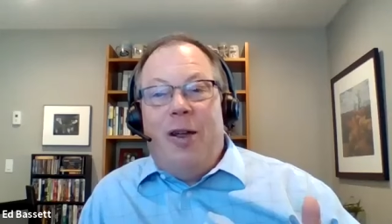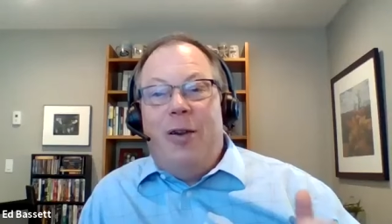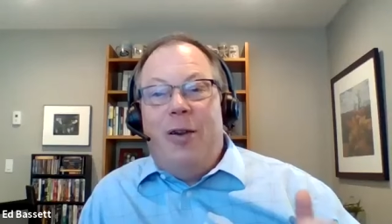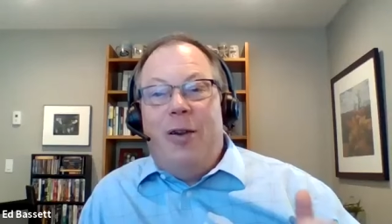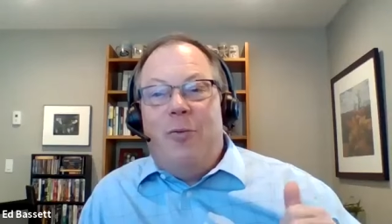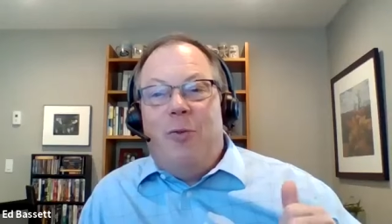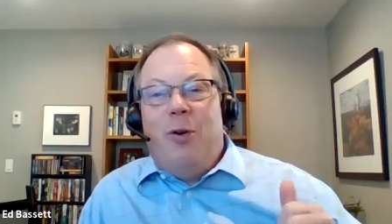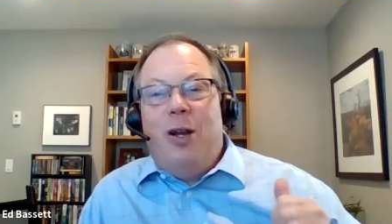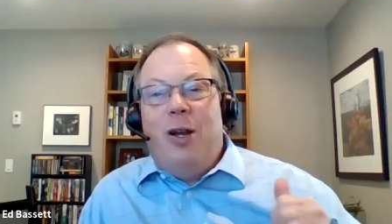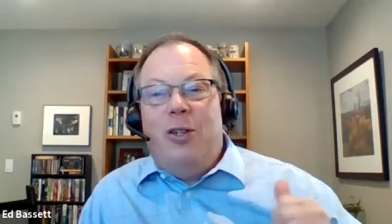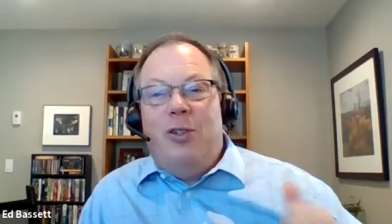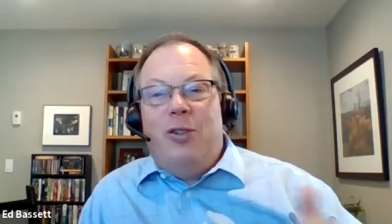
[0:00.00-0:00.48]

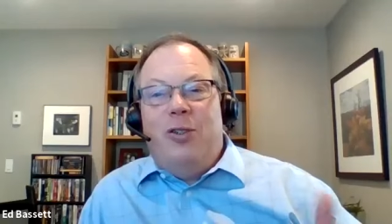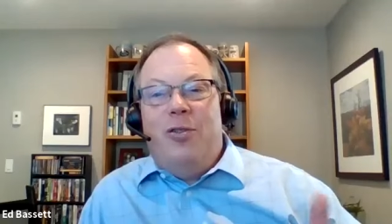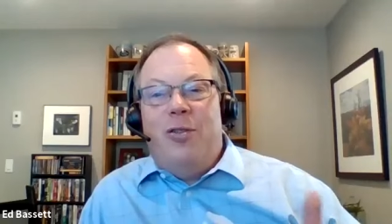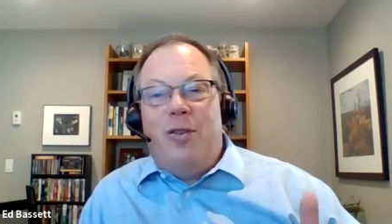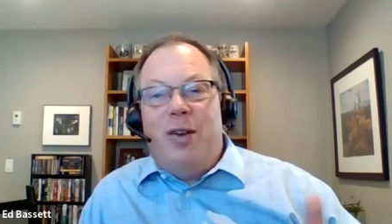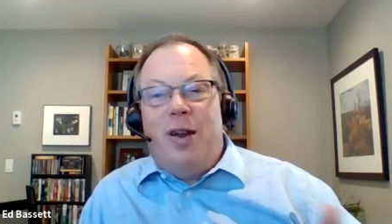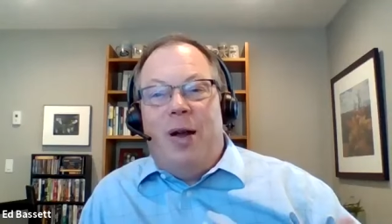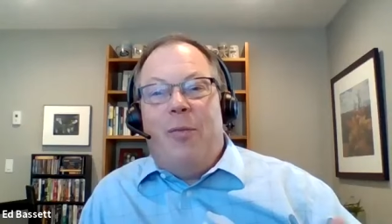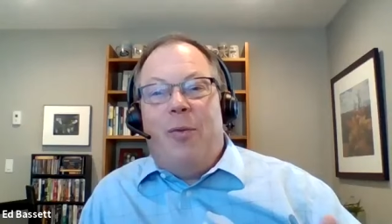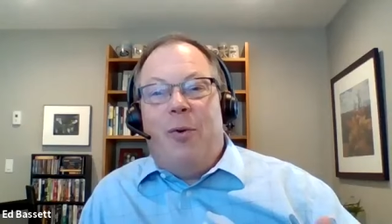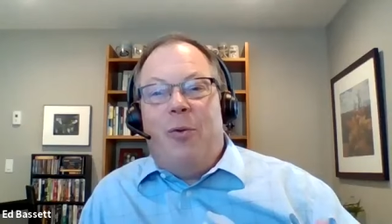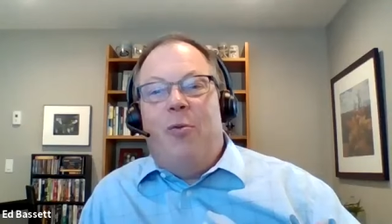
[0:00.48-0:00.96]
in, what is your
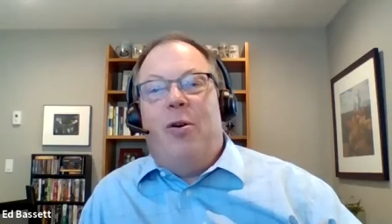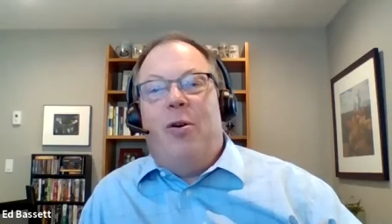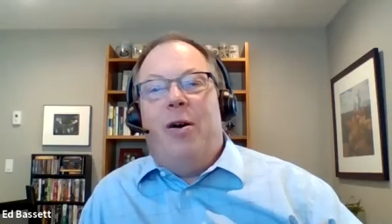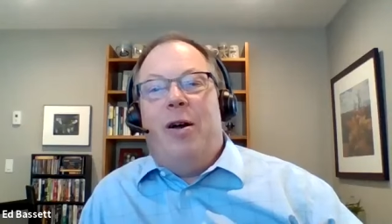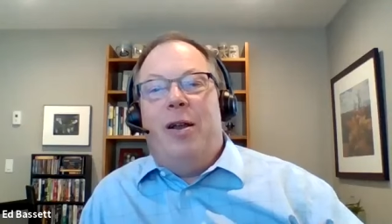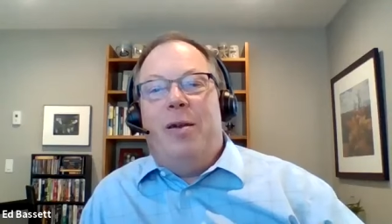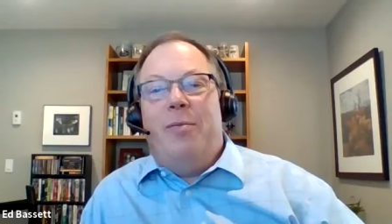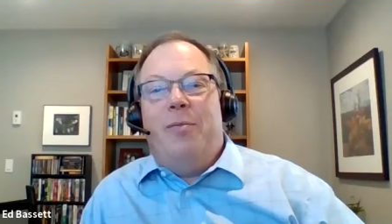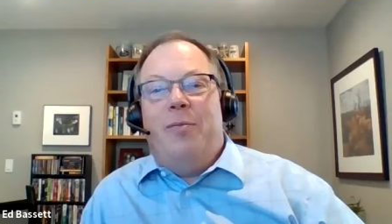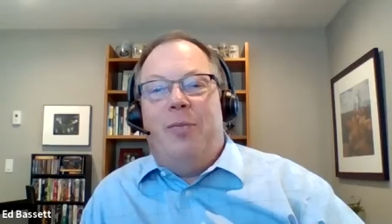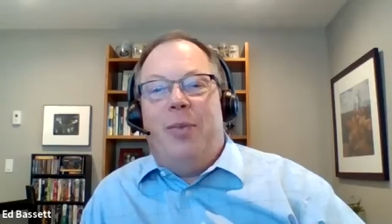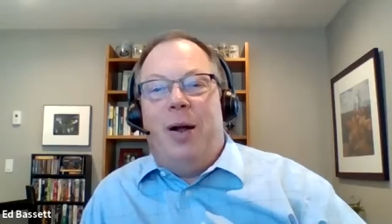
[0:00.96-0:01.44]
number
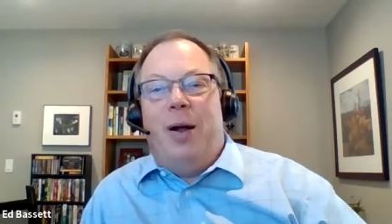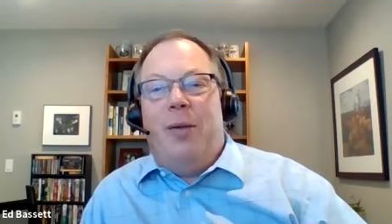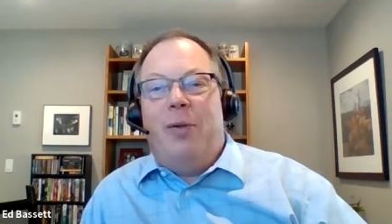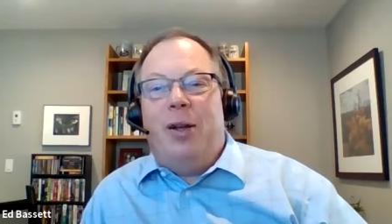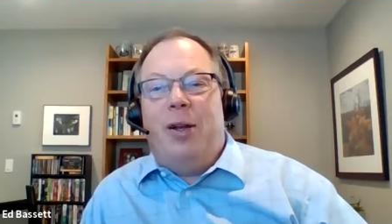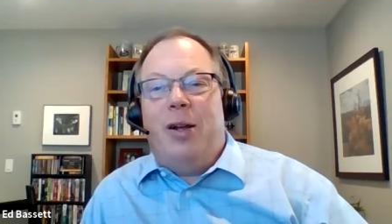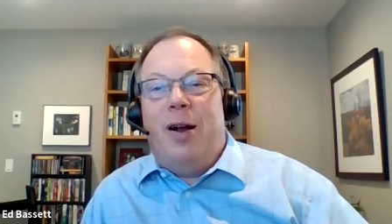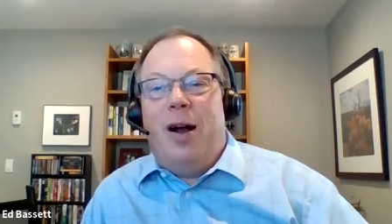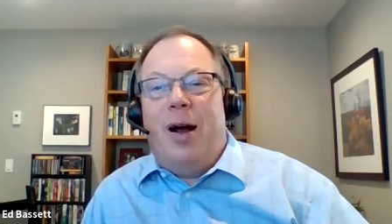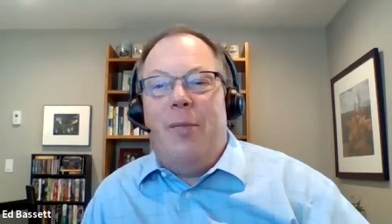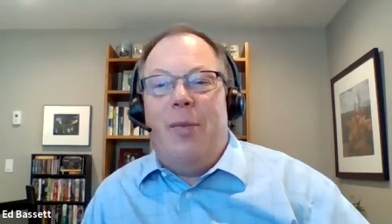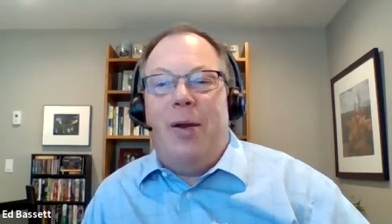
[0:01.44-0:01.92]
one
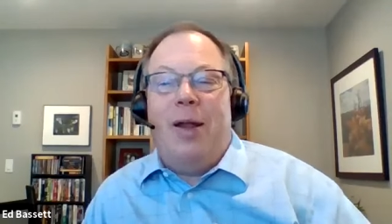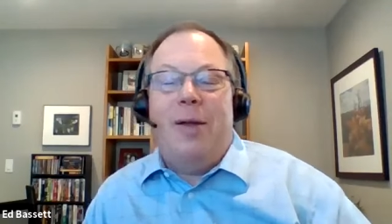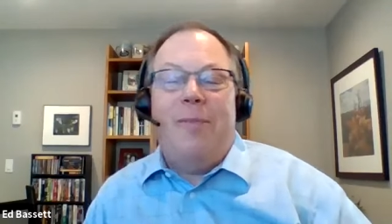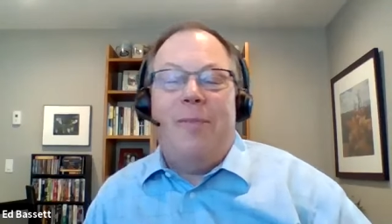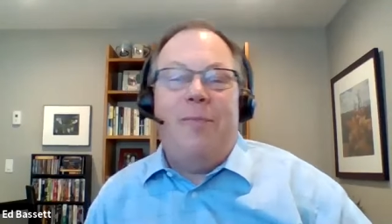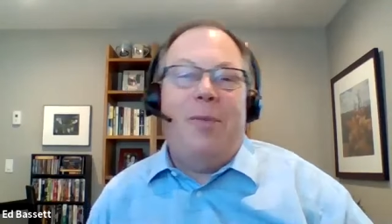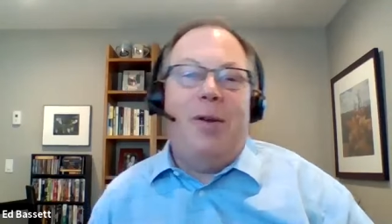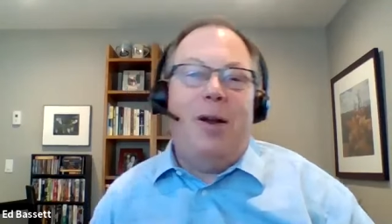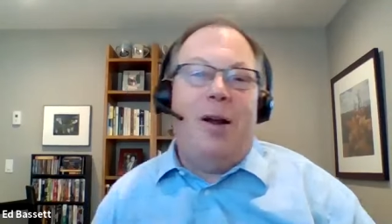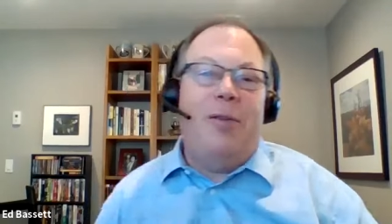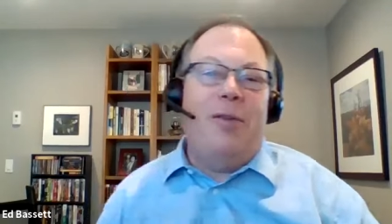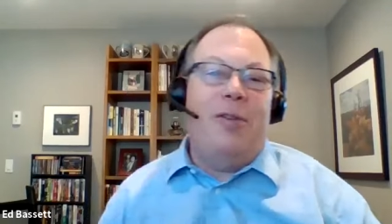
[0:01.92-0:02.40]
public comment
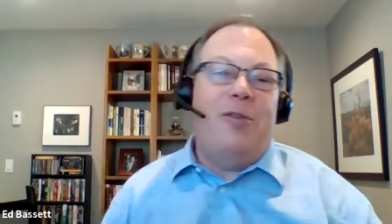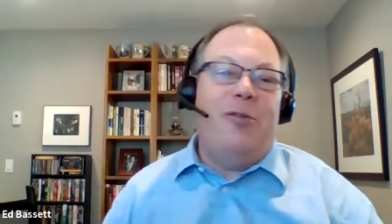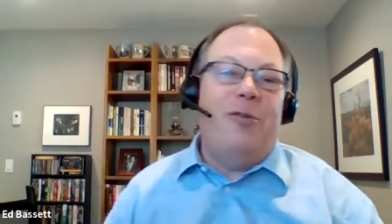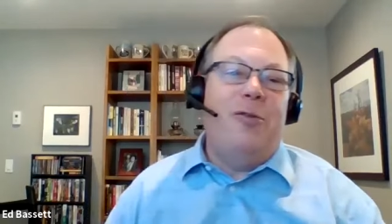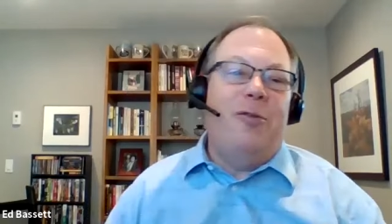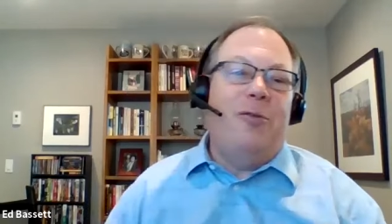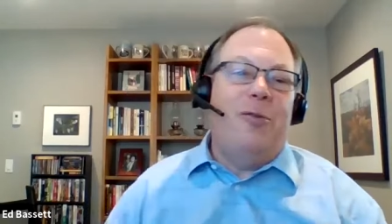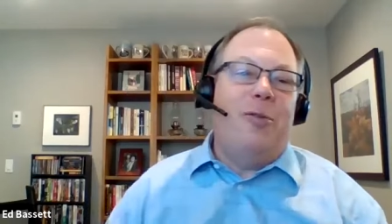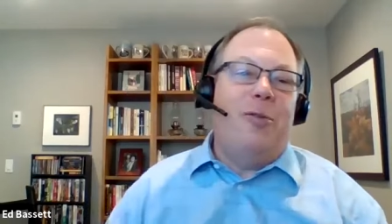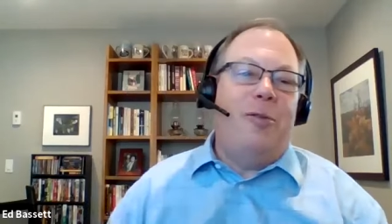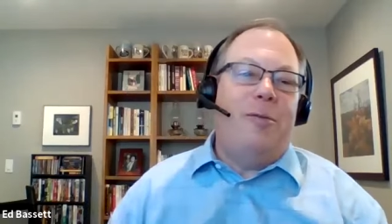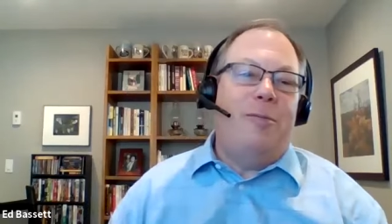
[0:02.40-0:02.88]
on this
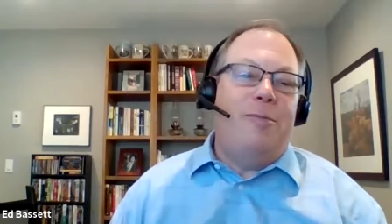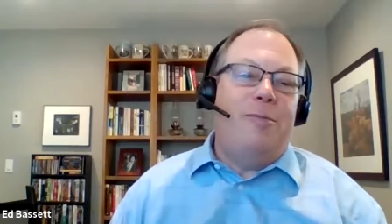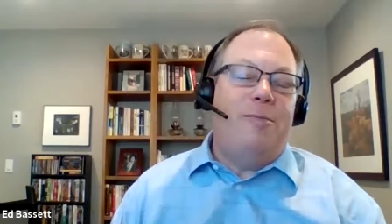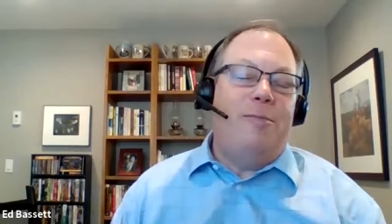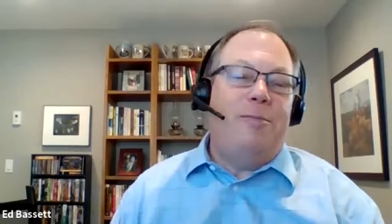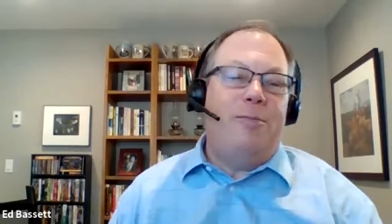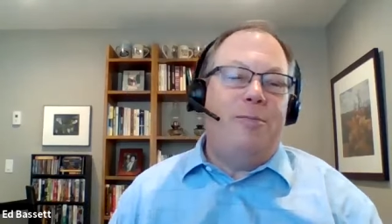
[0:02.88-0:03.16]
new rule?